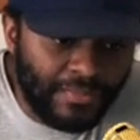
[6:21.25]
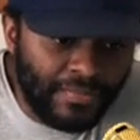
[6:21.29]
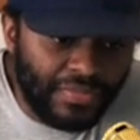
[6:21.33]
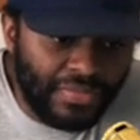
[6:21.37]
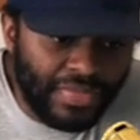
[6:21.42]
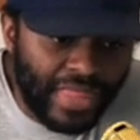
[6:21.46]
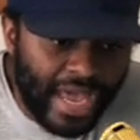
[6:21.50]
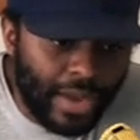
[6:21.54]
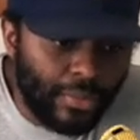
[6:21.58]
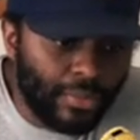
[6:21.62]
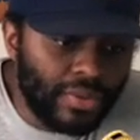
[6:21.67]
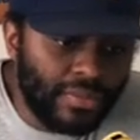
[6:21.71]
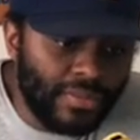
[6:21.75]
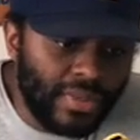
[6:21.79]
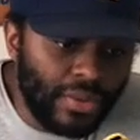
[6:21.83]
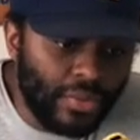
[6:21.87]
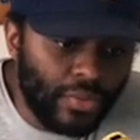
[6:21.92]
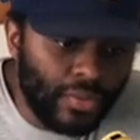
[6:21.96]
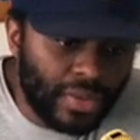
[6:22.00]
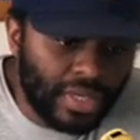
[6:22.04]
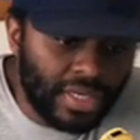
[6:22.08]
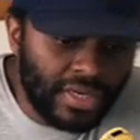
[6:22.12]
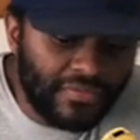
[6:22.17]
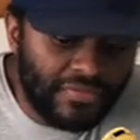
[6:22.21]
that would be
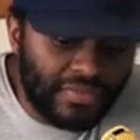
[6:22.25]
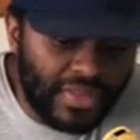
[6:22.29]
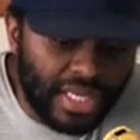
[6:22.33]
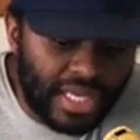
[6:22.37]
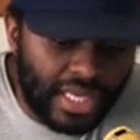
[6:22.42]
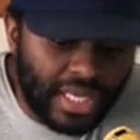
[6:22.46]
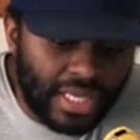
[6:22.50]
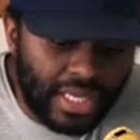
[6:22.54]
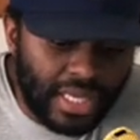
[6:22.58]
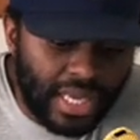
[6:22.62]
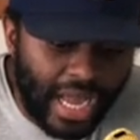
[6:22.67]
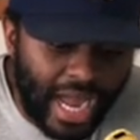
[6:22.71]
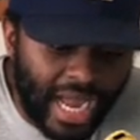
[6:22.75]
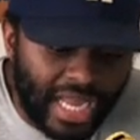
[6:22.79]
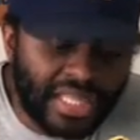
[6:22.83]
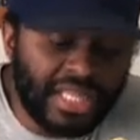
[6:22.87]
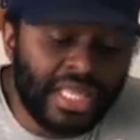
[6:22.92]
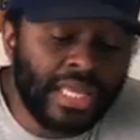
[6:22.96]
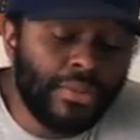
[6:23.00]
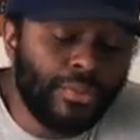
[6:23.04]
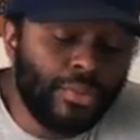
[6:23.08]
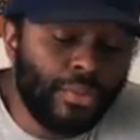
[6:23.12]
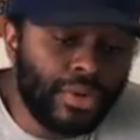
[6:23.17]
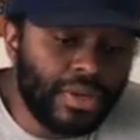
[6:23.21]
one of the
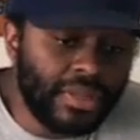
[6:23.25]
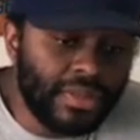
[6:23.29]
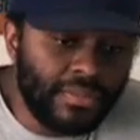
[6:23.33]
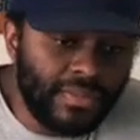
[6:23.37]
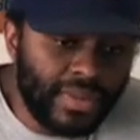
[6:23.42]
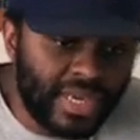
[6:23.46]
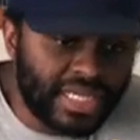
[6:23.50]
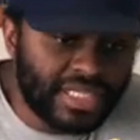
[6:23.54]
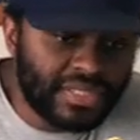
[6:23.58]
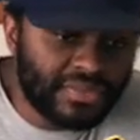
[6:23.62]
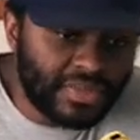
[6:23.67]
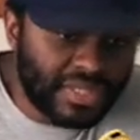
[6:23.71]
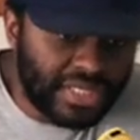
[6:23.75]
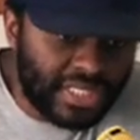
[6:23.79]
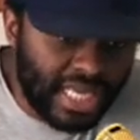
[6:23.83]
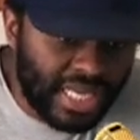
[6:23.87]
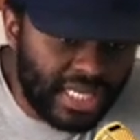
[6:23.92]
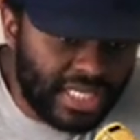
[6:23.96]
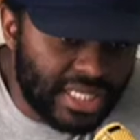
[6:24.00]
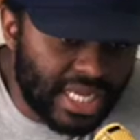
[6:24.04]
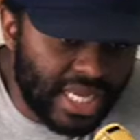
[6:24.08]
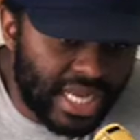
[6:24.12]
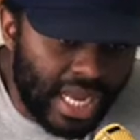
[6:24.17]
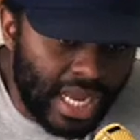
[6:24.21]
biggest
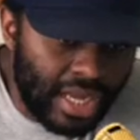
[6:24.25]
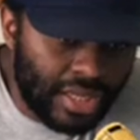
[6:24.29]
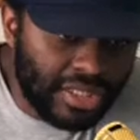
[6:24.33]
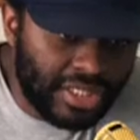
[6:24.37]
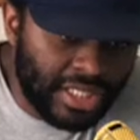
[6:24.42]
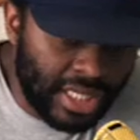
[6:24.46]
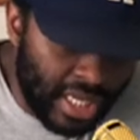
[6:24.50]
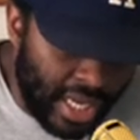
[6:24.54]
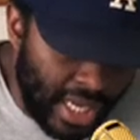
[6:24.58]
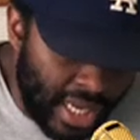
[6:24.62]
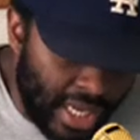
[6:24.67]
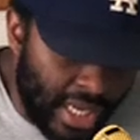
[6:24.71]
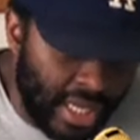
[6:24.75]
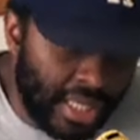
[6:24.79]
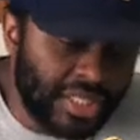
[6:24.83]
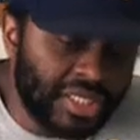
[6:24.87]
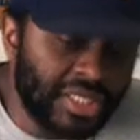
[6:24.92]
mistakes that Kyle Shanahan,